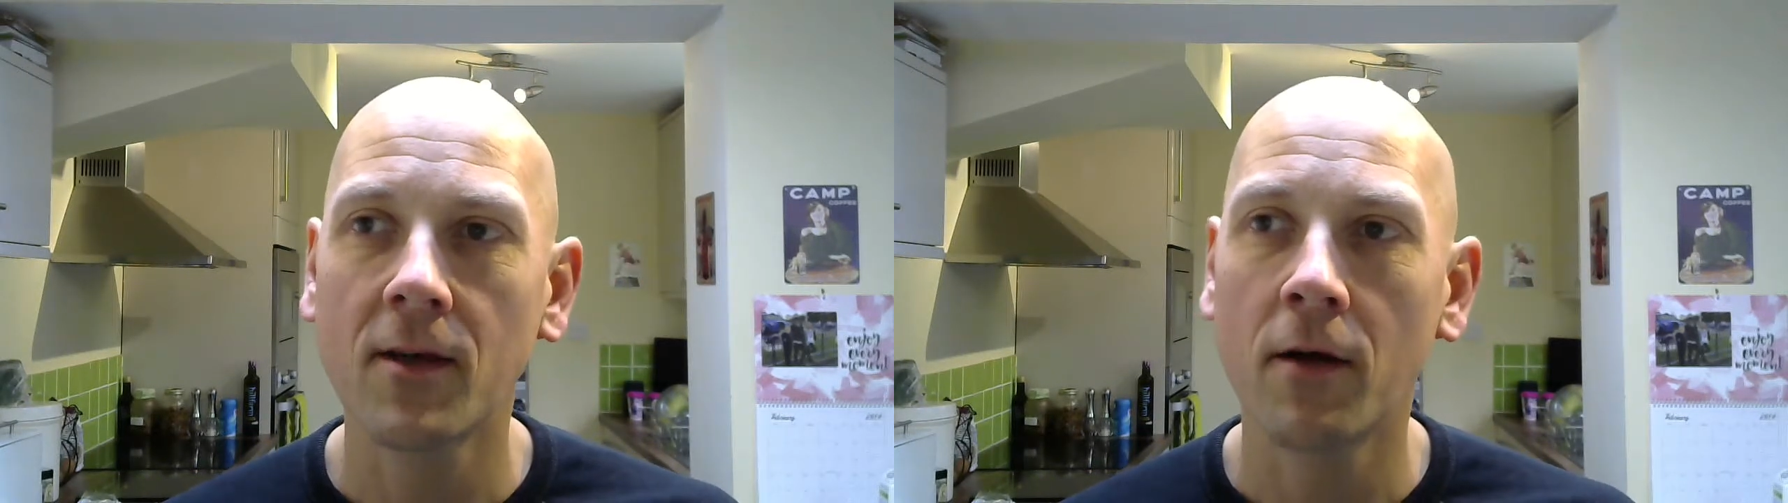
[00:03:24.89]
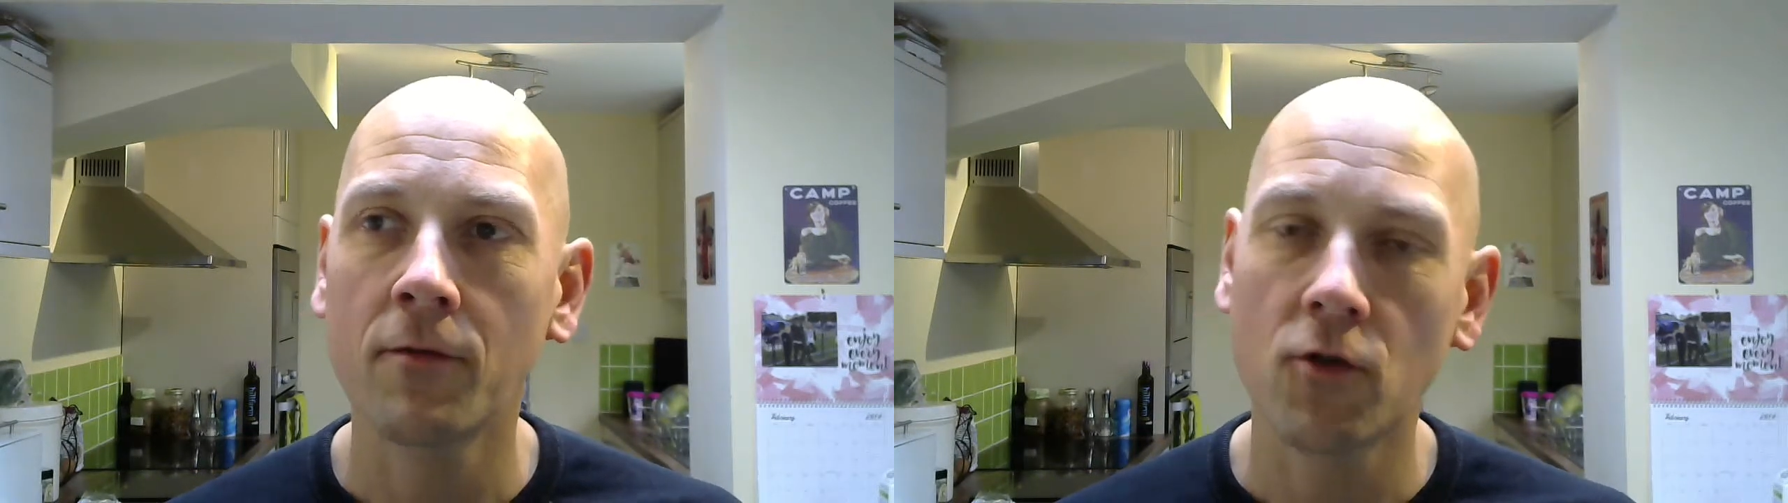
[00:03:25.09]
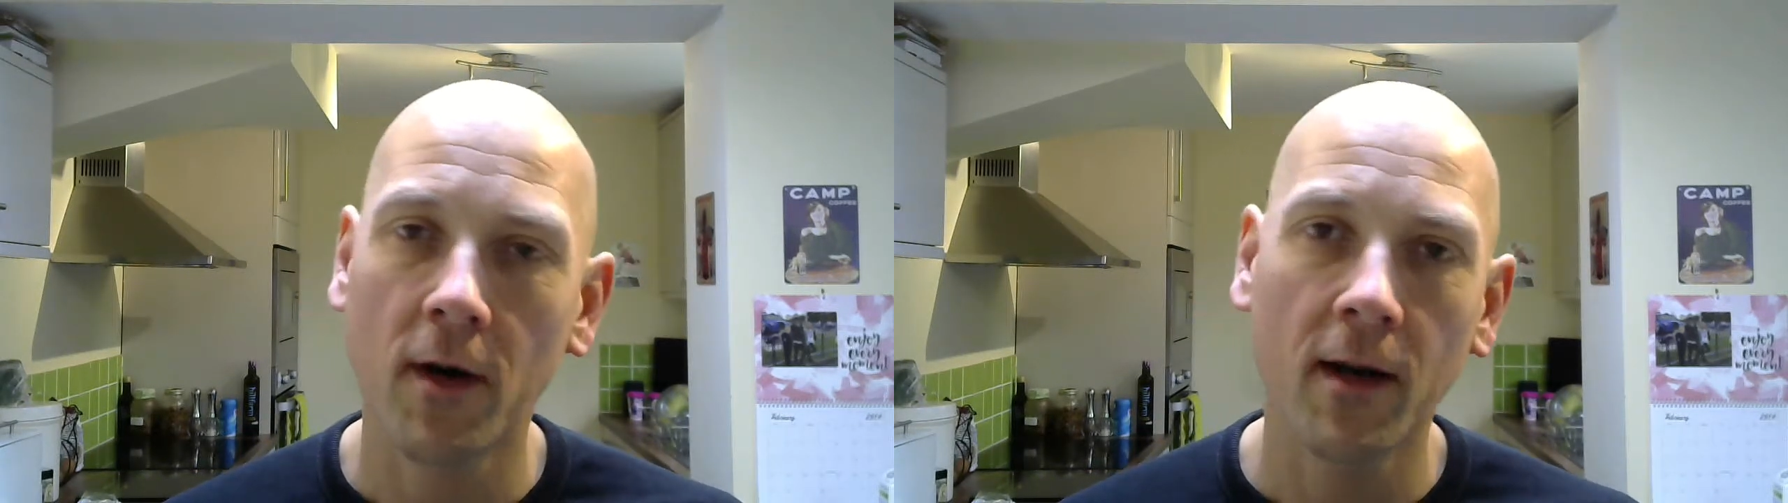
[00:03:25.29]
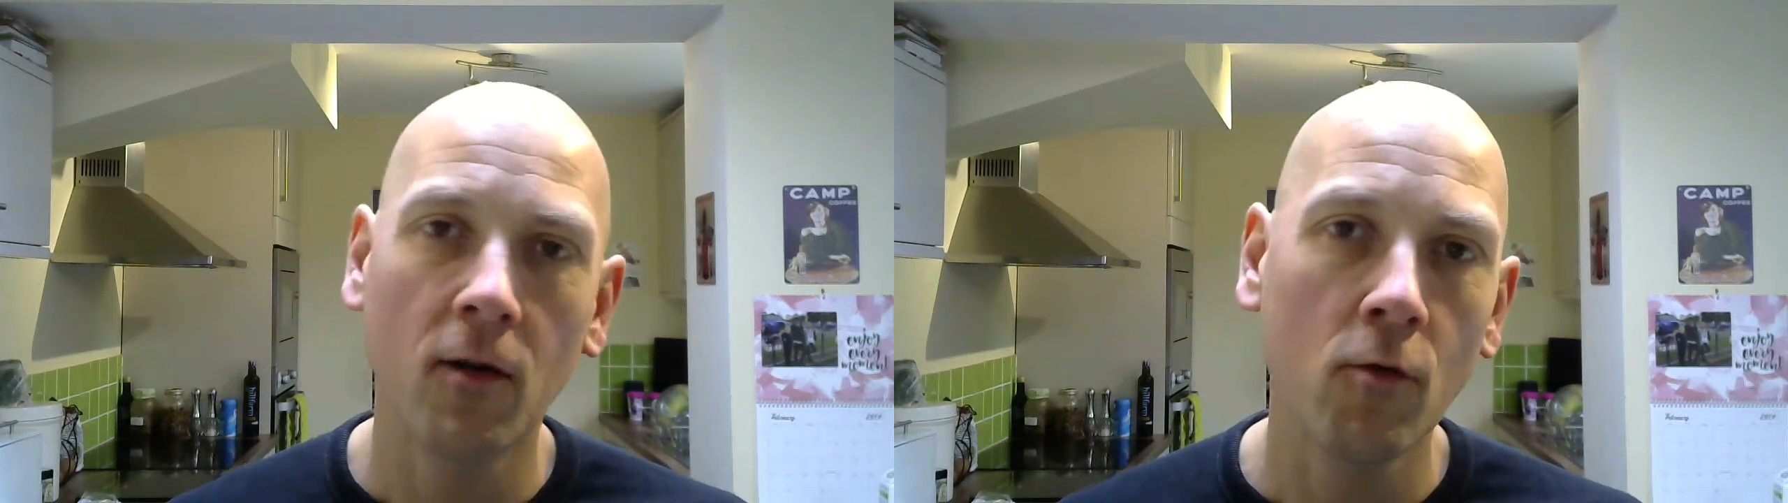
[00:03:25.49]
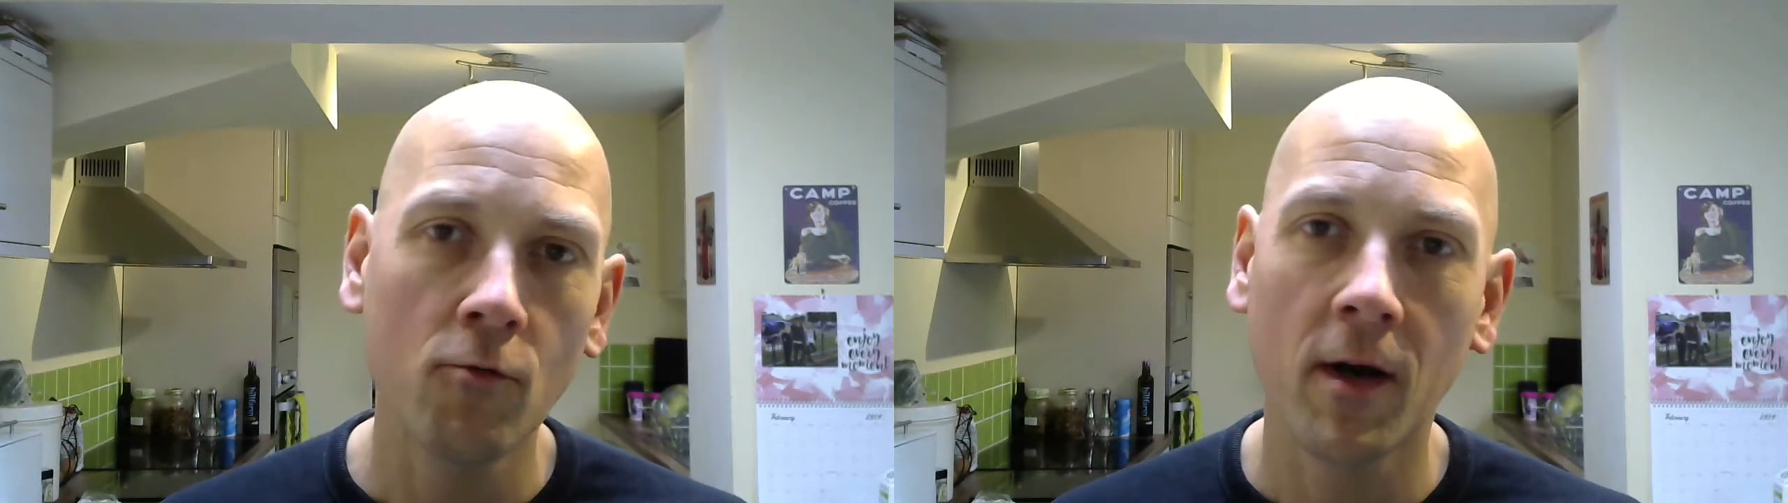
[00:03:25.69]
I've tried
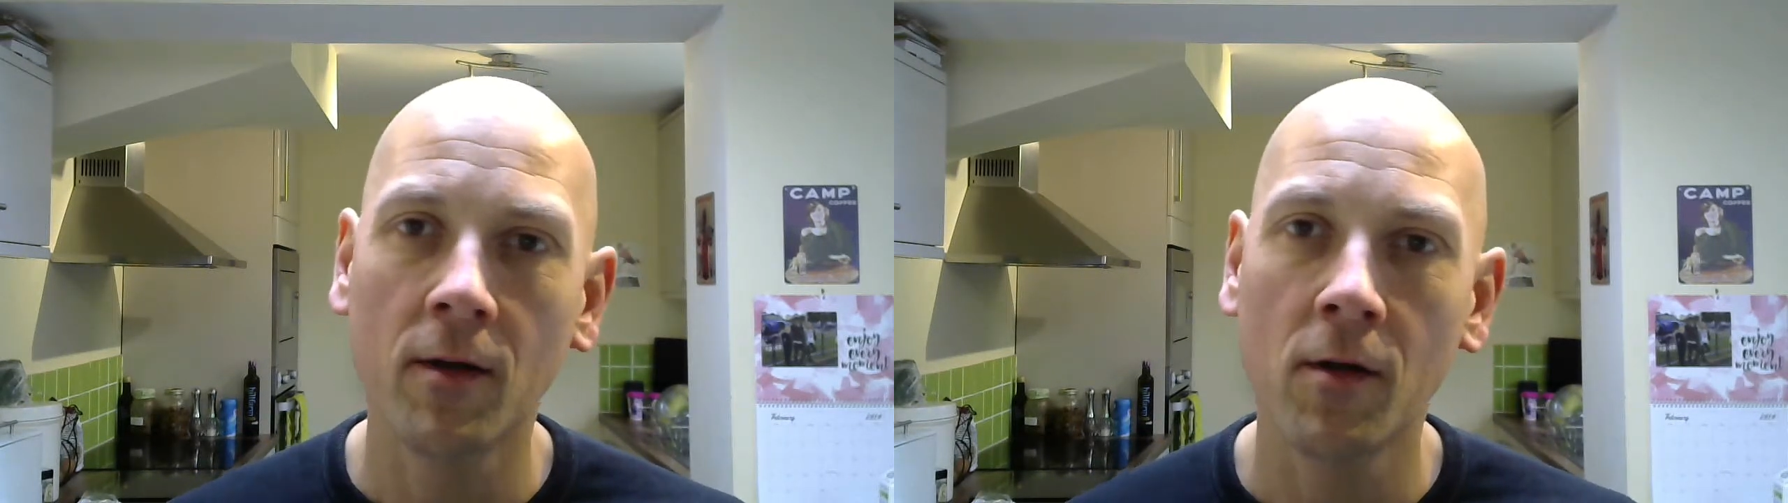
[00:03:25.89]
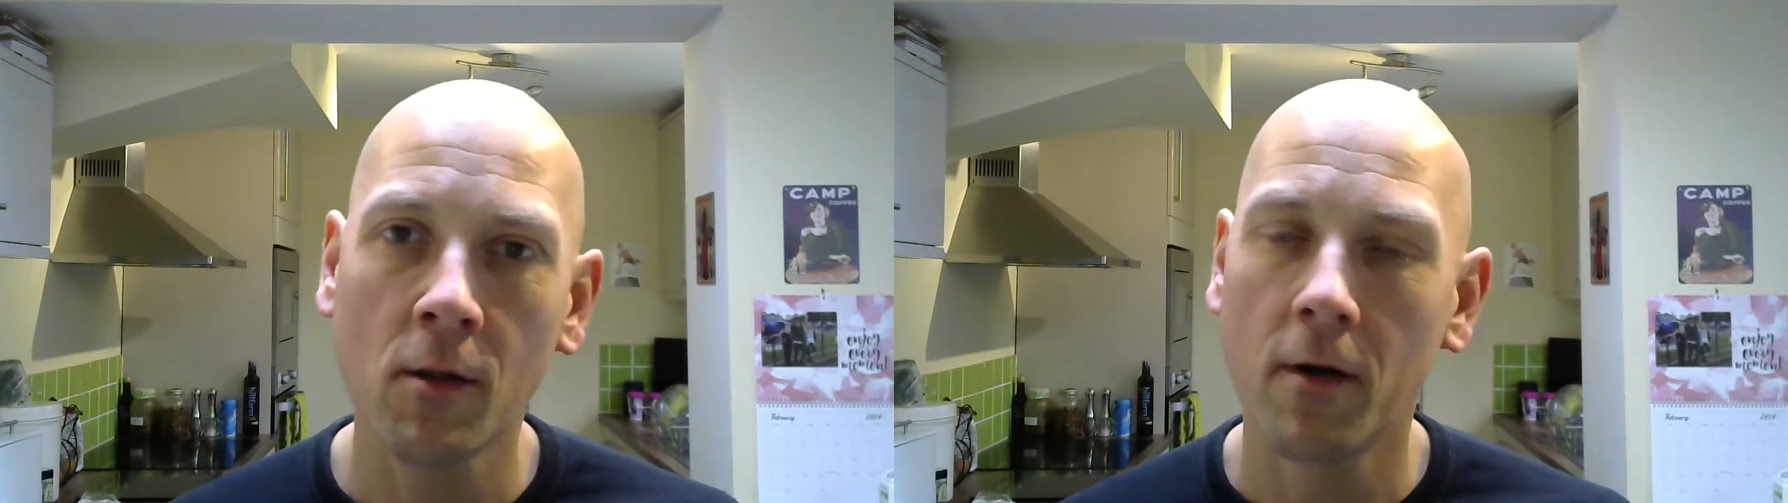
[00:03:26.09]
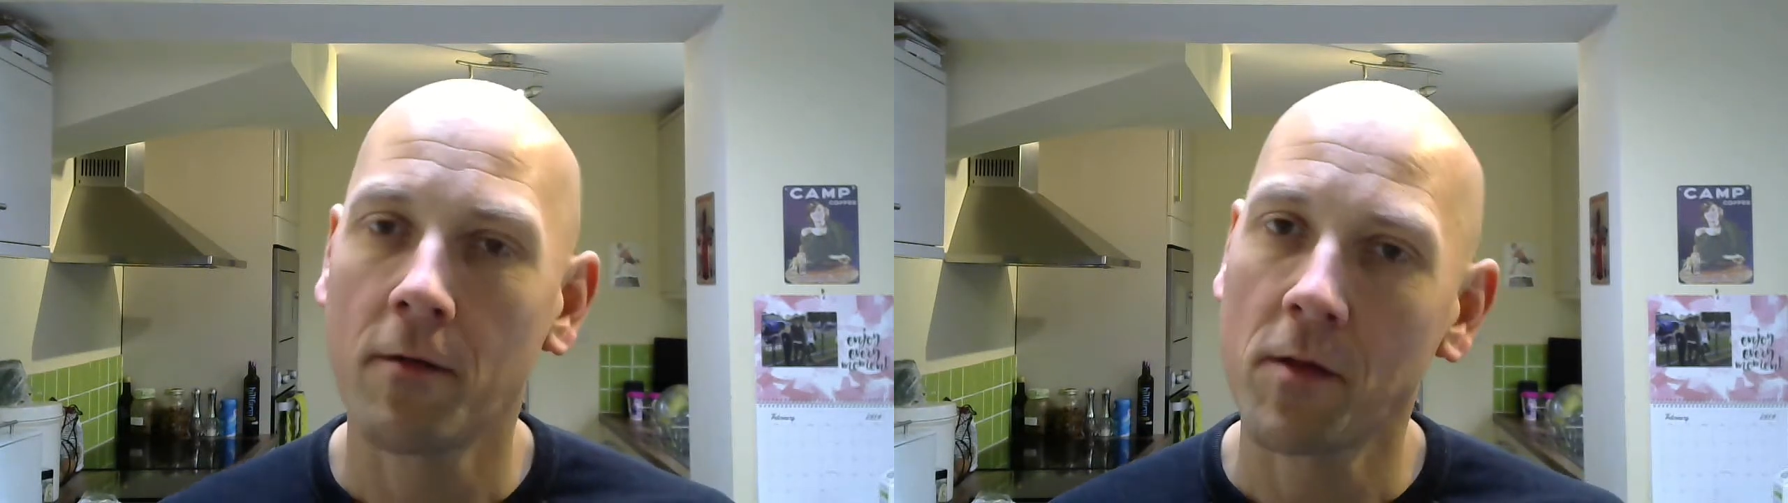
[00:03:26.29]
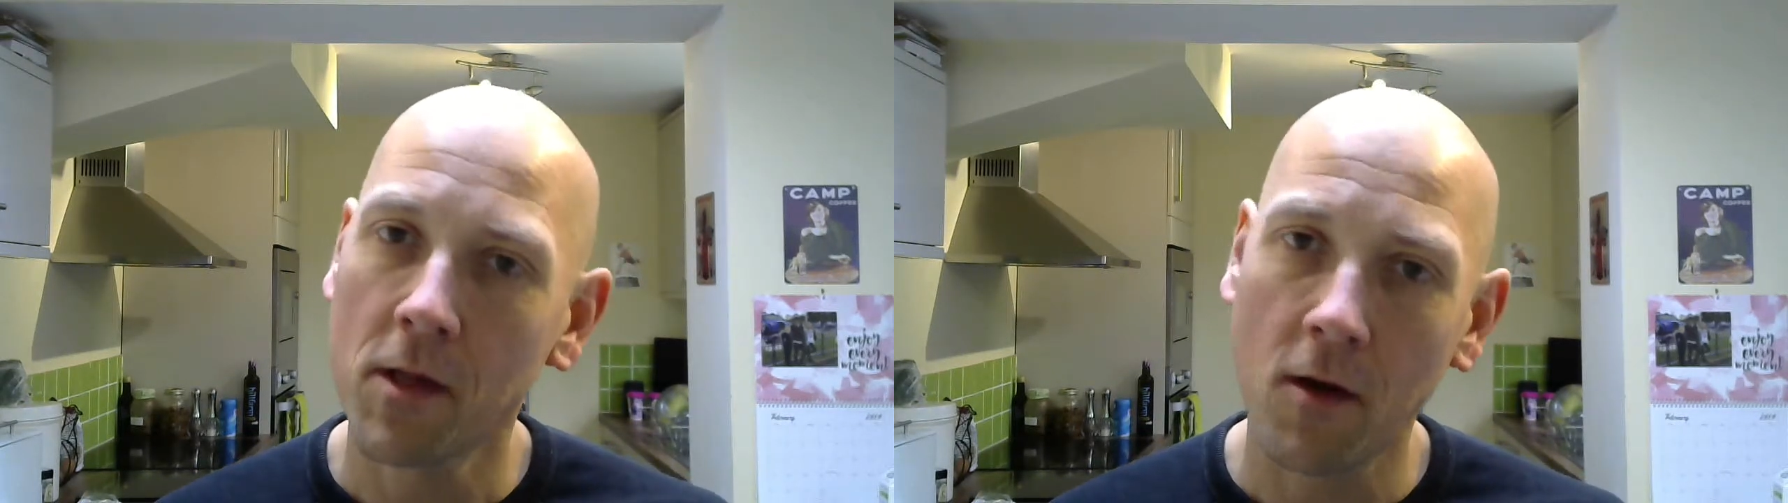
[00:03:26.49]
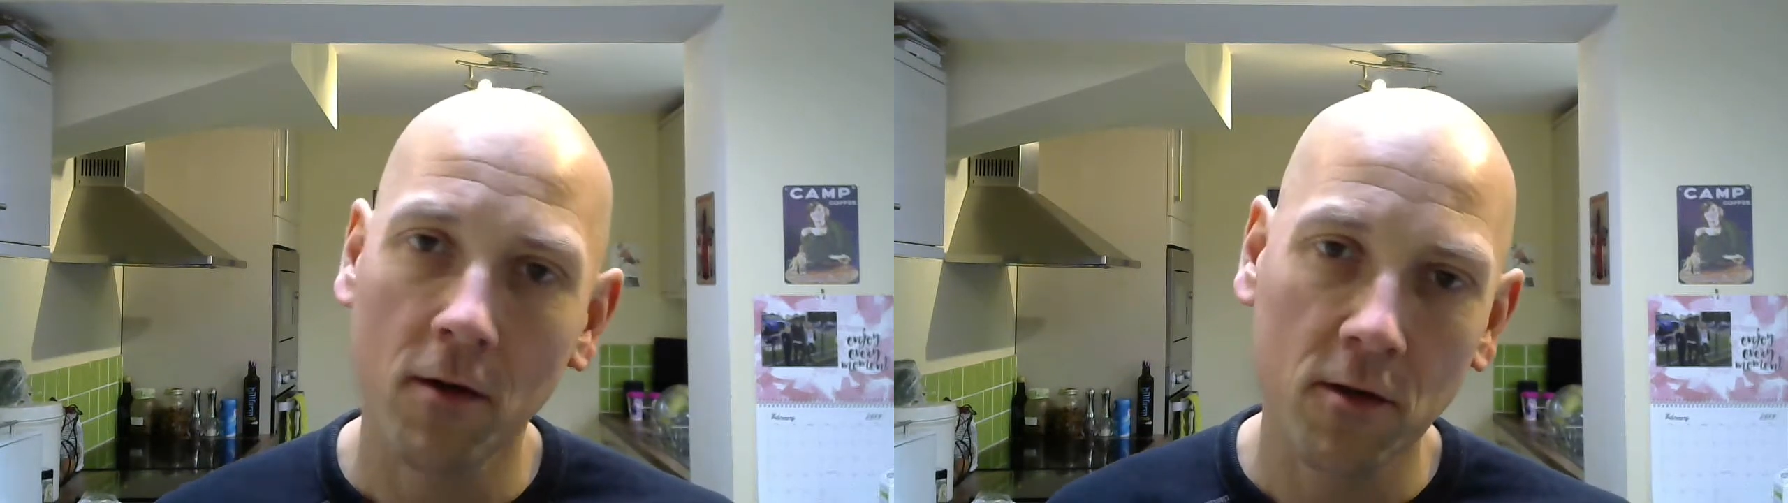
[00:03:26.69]
long runs where I've
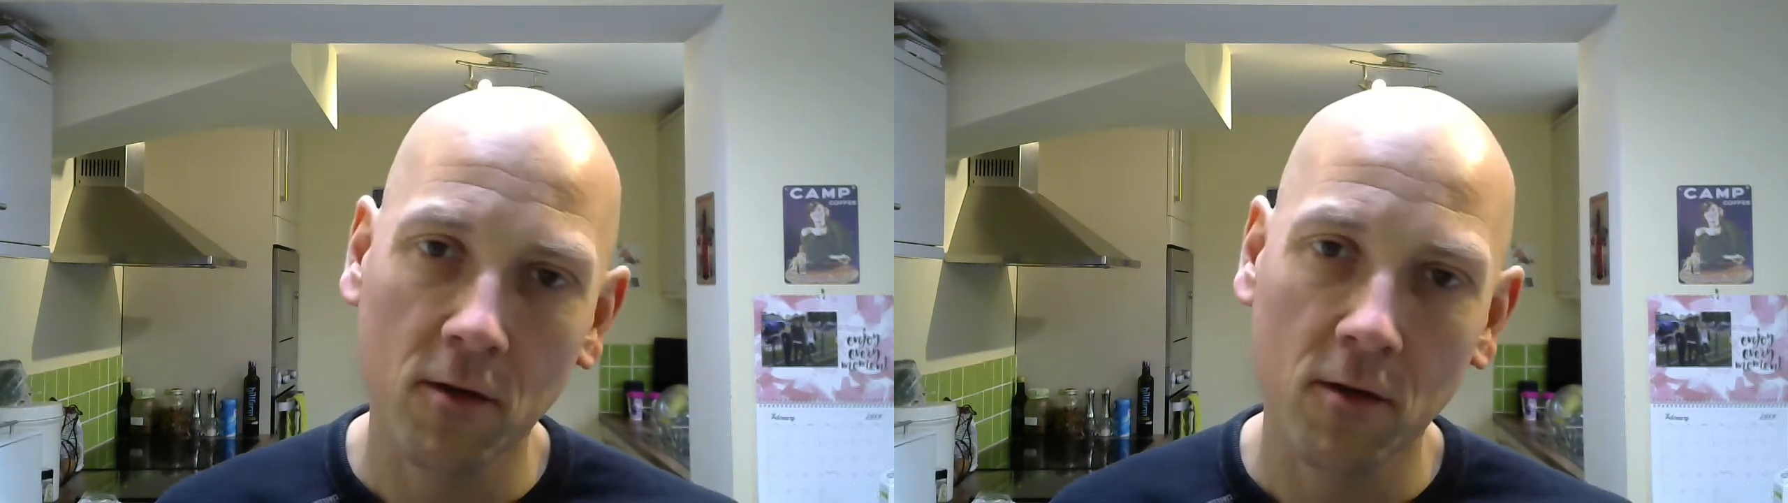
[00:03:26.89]
started